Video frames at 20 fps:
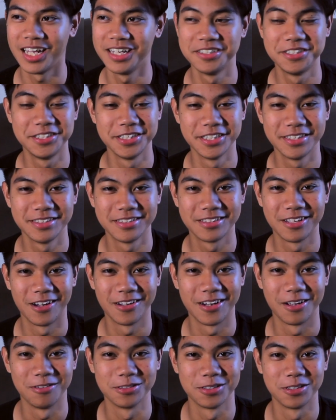I legit
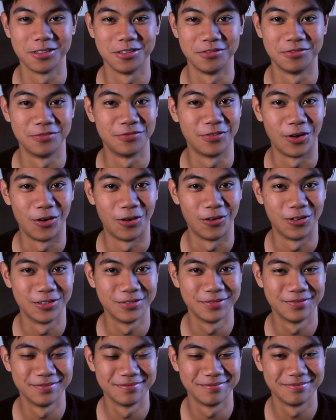thought I was gonna fall